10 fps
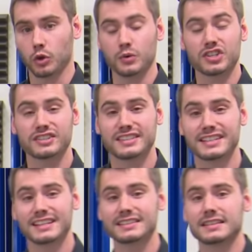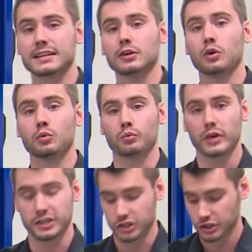We should see this thing go
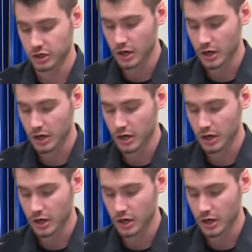rich.